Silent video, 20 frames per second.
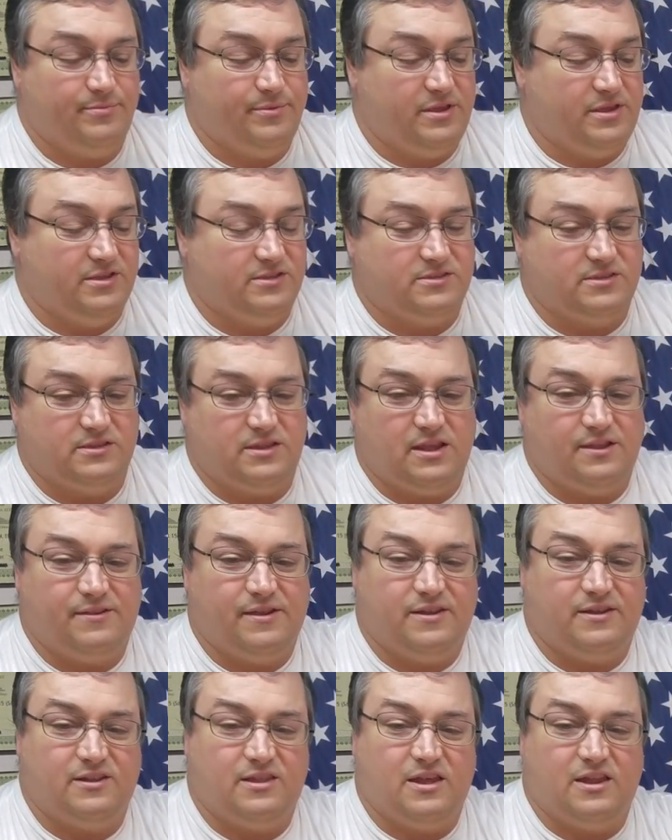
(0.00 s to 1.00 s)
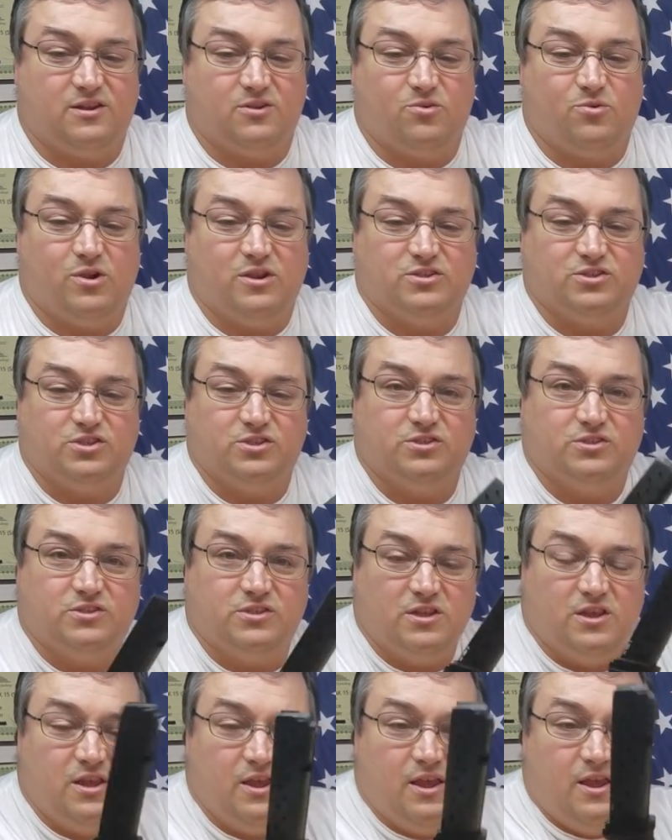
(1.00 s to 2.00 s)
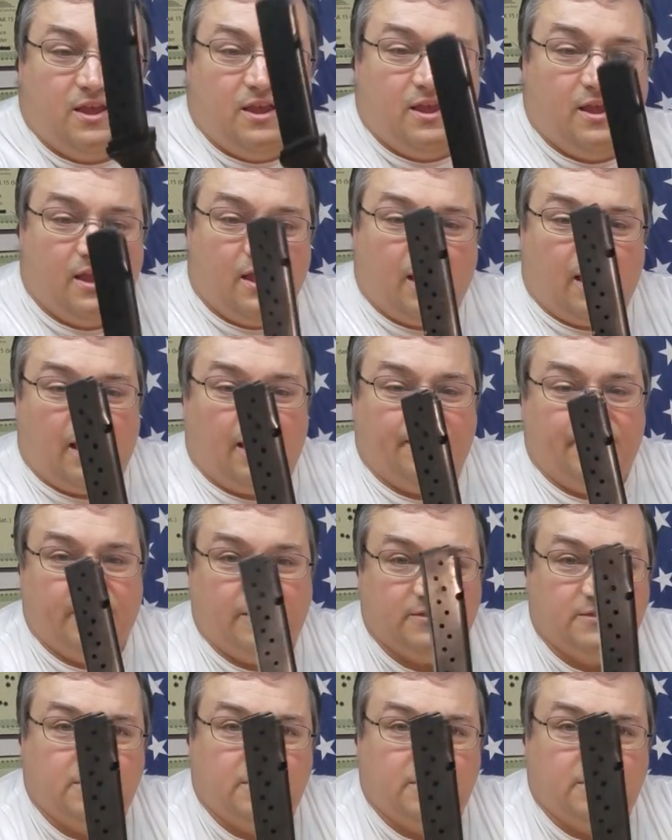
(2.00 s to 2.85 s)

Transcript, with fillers: because I got a lot of questions on these.